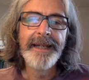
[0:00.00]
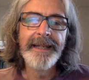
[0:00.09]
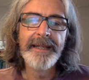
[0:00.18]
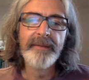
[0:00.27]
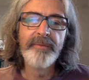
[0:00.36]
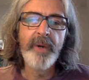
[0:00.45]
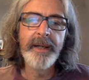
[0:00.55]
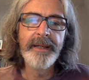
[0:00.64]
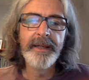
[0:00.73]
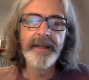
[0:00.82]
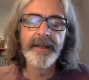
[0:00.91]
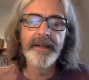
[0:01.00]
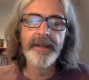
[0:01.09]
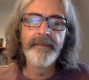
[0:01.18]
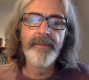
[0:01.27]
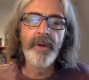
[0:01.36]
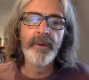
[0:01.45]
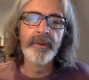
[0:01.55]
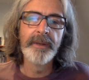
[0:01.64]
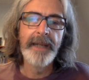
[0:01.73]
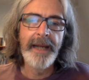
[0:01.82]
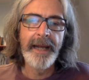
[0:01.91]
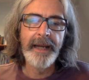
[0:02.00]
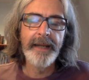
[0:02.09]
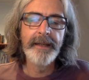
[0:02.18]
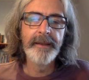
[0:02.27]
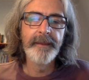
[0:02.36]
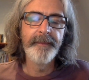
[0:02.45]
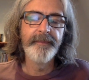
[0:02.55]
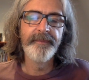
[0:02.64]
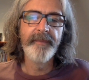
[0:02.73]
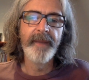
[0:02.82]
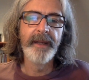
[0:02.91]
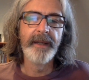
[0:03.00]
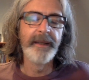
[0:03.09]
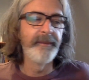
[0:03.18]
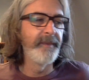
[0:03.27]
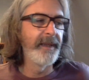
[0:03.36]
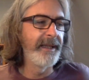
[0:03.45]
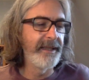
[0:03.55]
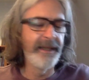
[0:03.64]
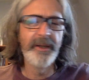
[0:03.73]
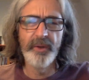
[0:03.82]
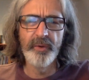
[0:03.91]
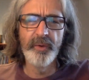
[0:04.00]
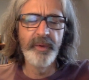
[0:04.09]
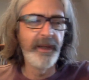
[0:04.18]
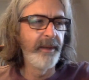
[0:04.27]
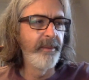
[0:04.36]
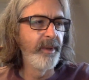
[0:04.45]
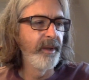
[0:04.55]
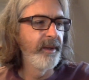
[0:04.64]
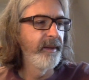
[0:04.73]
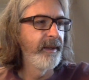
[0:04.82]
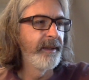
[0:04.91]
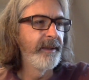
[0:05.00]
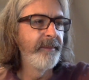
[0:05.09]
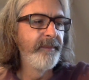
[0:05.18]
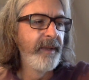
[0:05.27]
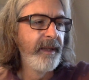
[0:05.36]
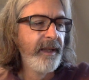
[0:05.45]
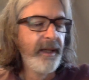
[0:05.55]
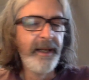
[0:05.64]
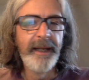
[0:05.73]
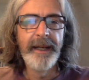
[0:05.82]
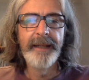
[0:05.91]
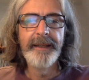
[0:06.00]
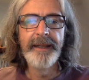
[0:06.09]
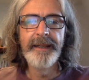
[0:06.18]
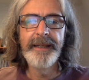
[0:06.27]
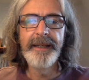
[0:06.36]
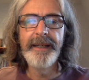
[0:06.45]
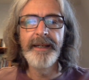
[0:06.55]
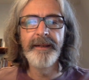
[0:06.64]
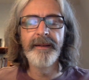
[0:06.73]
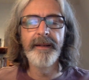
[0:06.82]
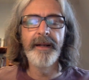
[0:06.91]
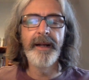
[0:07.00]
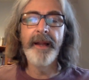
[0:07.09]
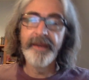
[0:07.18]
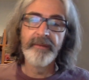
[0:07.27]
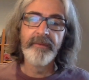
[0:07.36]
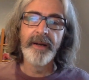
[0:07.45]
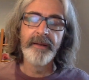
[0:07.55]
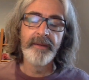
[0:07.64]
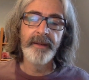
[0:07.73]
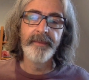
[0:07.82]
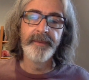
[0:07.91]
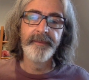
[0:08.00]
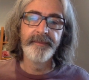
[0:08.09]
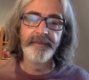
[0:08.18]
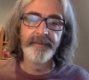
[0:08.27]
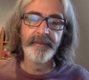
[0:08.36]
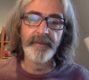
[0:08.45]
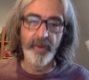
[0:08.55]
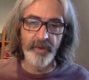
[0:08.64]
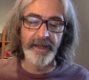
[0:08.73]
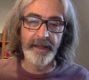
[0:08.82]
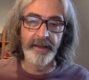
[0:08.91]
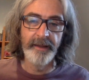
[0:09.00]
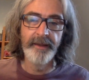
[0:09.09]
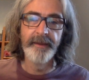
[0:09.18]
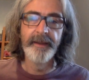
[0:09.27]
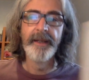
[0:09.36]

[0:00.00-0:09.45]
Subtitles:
It is writing as a moral act. And it's an extraordinary book. And then the other runner-up, not second,